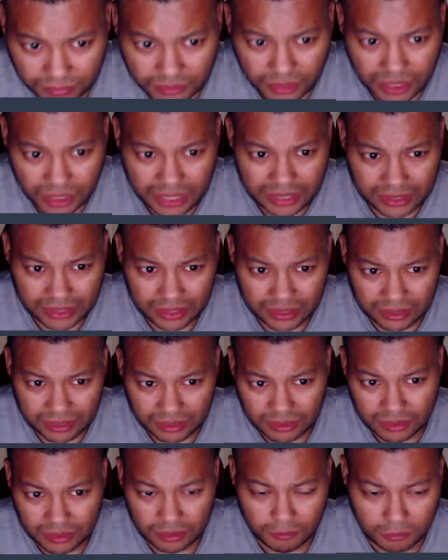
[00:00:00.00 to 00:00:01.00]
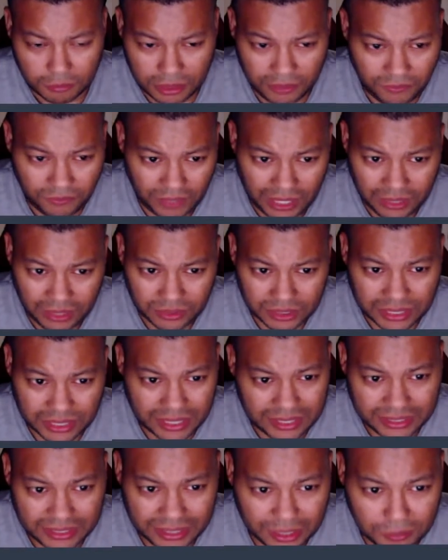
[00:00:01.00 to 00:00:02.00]
All right? But if I don't say
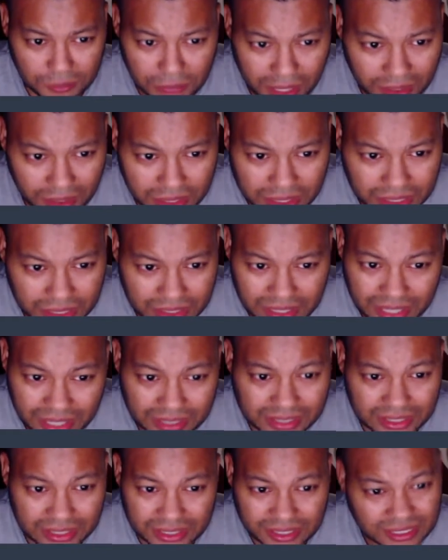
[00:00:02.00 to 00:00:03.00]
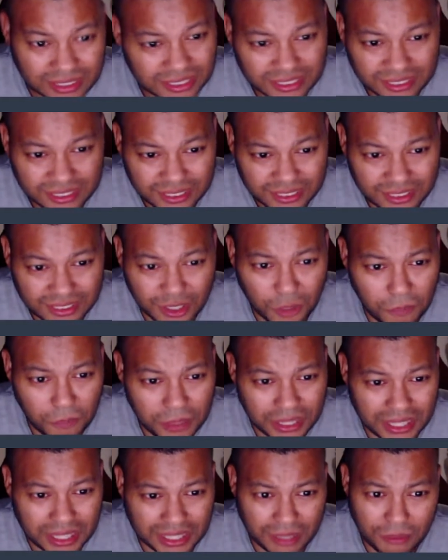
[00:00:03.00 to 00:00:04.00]
anything about it connecting, don't be
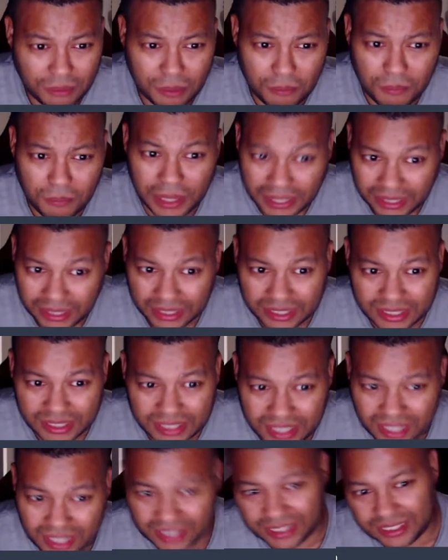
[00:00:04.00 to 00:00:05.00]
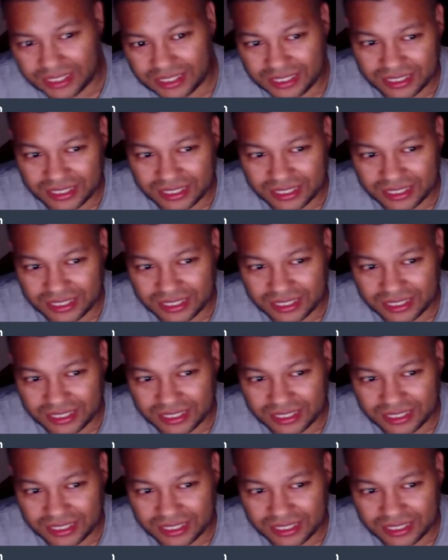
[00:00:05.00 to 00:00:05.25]
like I'm gonna make it connect.